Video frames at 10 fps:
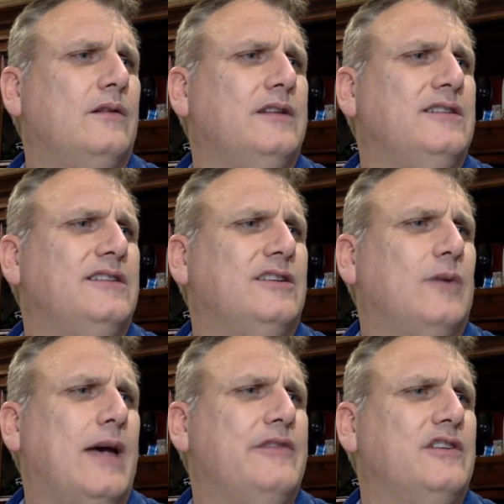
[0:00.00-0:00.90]
Lindsay says,
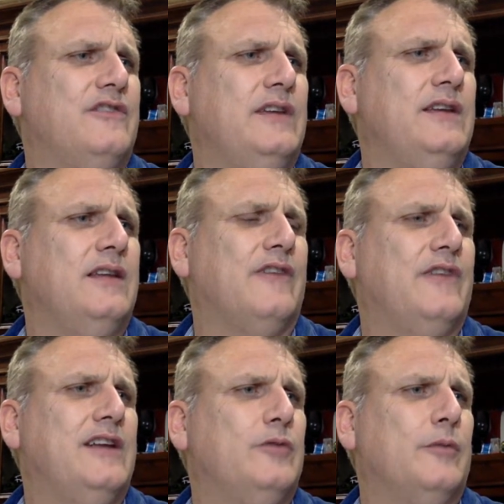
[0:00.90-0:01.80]
so I had this feed
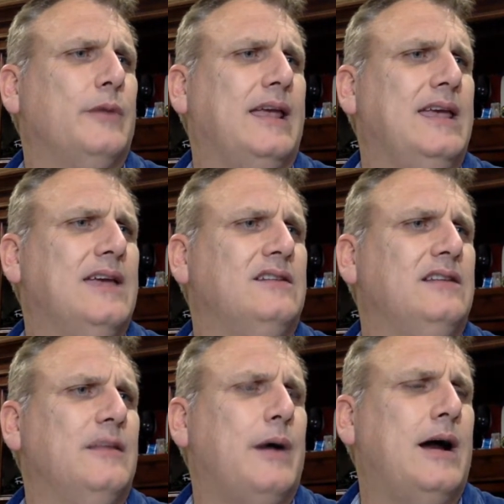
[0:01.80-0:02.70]
like Facebook, but I can't
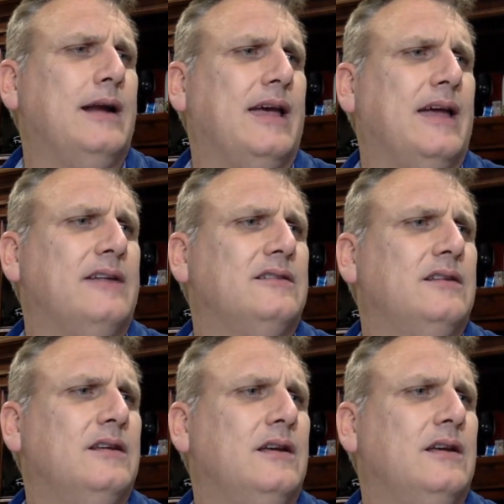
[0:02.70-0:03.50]
see the podcast.